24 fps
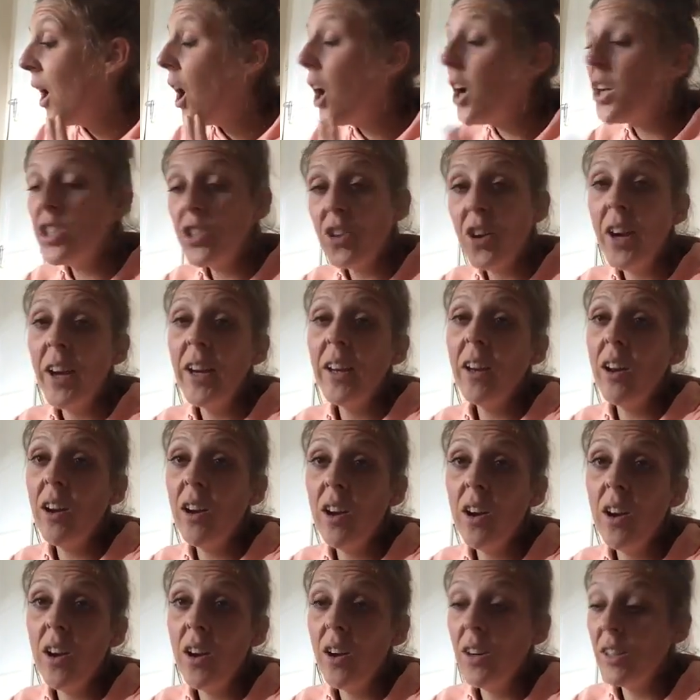I train
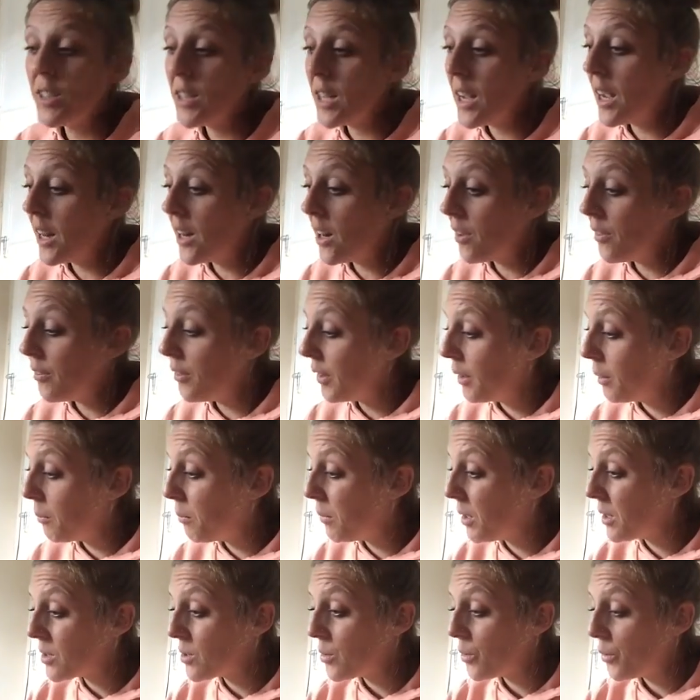hard and I think
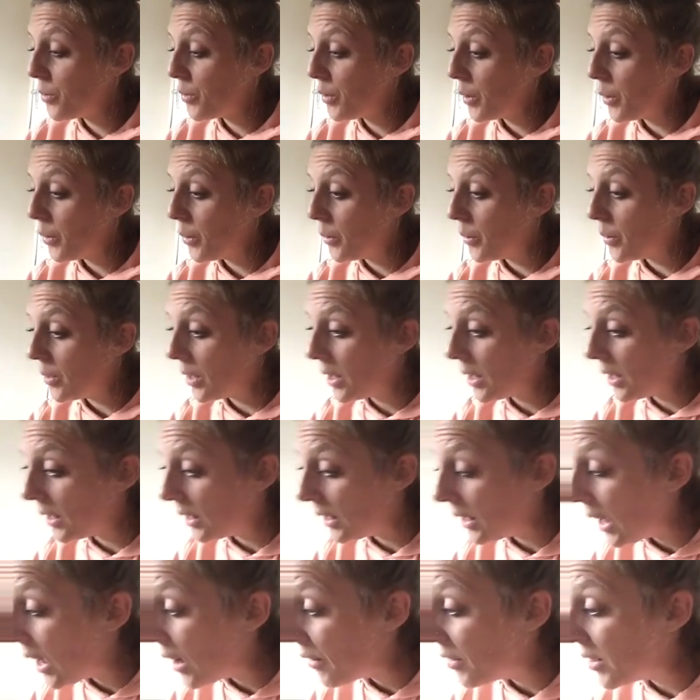muscle food
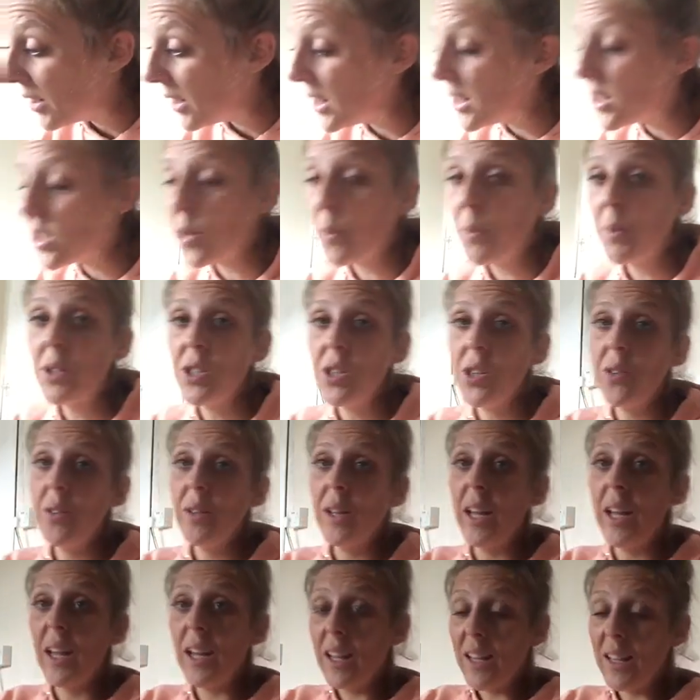and having this
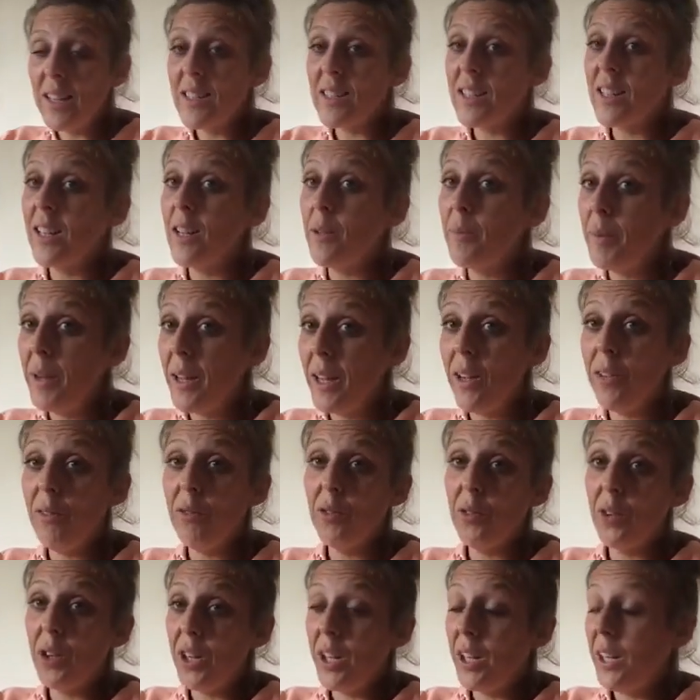opportunity is going to be
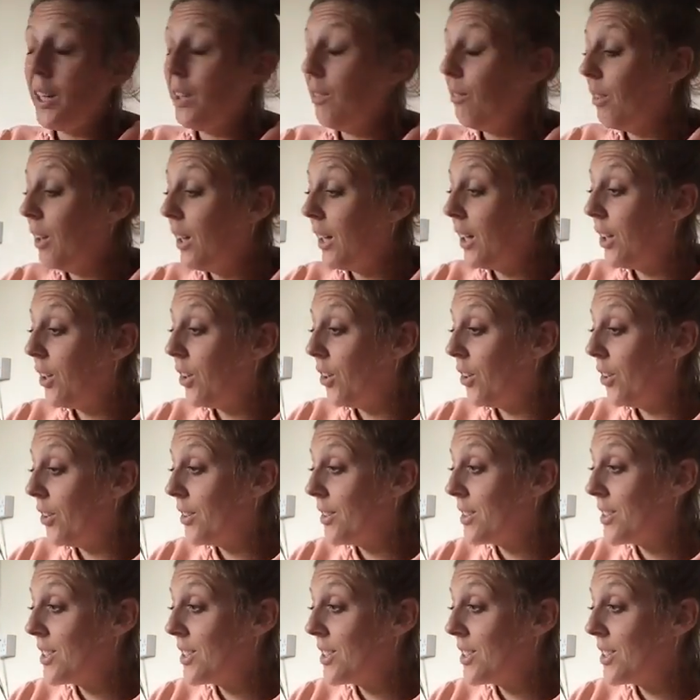really, really good.